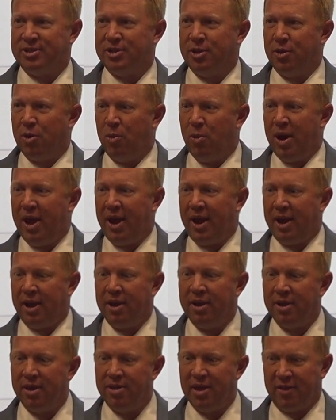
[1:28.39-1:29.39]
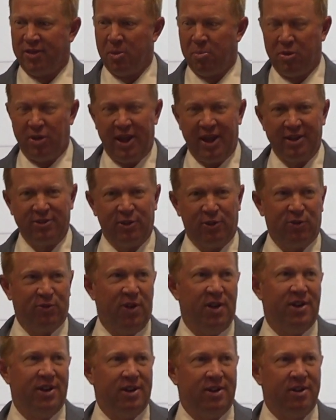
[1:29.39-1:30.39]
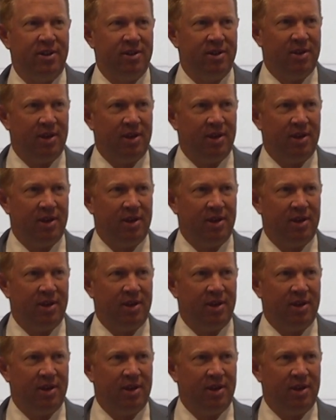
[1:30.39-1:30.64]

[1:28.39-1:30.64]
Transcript: to the way that the plans are funded.